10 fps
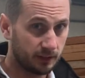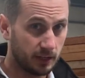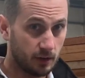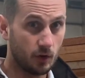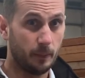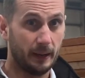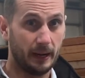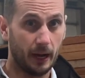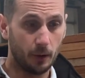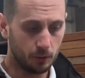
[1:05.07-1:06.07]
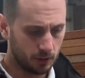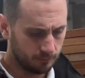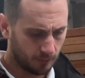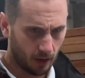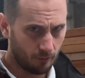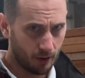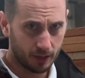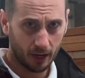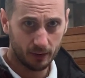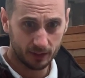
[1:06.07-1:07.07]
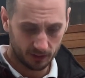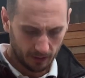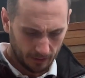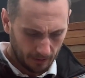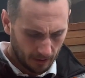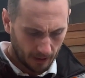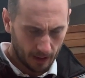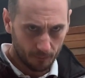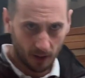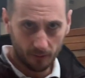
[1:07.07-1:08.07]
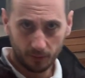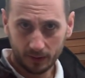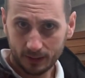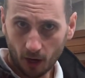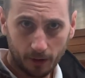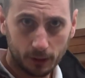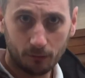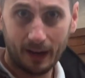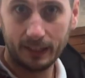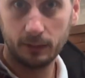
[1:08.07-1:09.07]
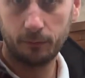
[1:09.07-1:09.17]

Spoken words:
to European oak, Iroko is a very tight-grained,